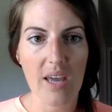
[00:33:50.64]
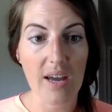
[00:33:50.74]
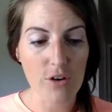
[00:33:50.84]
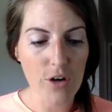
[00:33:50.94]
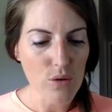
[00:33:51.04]

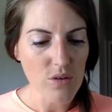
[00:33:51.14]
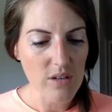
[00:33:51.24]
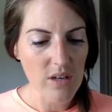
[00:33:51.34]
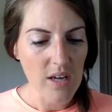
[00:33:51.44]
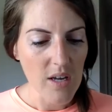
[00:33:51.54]
Evernote
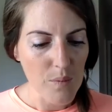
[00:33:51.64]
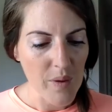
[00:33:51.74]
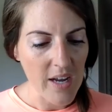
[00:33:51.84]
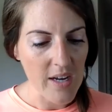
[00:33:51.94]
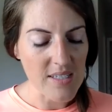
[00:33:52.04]

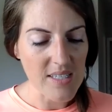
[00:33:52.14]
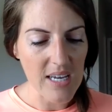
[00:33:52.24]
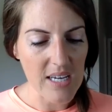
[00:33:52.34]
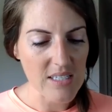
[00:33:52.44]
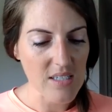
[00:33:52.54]
because
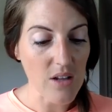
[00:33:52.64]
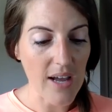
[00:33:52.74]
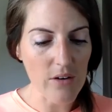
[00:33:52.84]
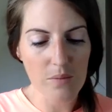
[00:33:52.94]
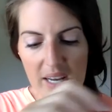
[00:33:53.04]
it's
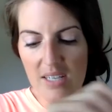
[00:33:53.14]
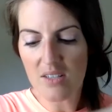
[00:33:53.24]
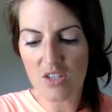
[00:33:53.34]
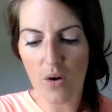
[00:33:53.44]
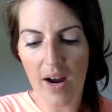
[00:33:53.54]

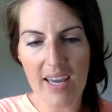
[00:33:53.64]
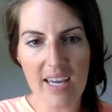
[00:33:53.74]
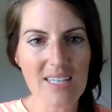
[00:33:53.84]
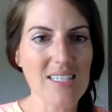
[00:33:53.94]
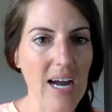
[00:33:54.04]
cloud-based. So I
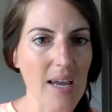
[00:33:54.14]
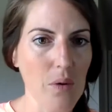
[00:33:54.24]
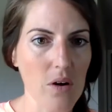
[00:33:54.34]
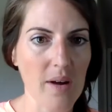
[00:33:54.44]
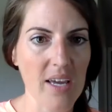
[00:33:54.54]
can type
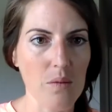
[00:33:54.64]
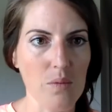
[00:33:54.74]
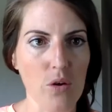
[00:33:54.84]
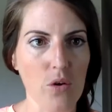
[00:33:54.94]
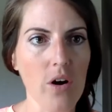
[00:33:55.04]
on my
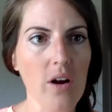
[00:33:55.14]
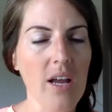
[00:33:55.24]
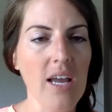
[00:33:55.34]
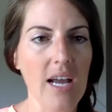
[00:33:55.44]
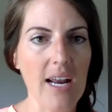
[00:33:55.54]
computer
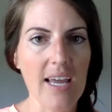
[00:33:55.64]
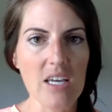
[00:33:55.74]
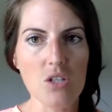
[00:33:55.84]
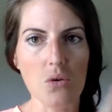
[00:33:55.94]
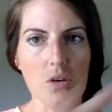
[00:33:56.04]
and I
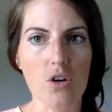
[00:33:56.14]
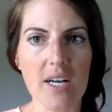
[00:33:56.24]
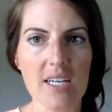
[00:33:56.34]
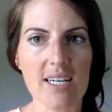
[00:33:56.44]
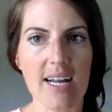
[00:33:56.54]
can do a
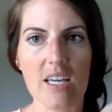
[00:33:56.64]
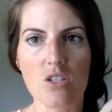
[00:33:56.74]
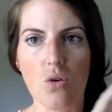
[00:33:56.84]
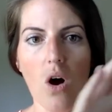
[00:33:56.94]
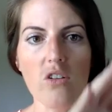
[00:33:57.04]
grid, and I can
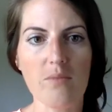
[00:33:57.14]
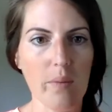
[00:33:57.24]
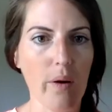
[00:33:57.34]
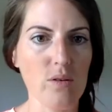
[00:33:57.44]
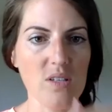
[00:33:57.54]
do all of my
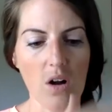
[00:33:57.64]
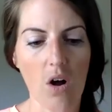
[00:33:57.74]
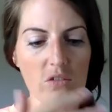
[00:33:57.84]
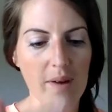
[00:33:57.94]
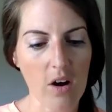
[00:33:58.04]
posts and all
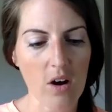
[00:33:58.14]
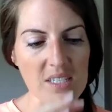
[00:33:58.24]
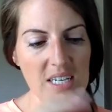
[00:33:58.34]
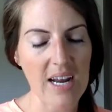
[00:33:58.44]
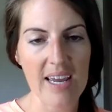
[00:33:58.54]
of my
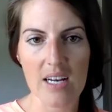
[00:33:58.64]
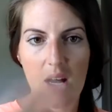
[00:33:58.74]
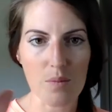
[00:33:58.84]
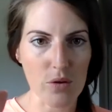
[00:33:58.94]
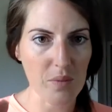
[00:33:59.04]
content. I can
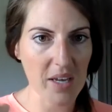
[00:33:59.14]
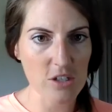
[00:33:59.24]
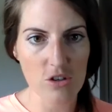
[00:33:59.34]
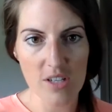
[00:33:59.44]
upload pictures.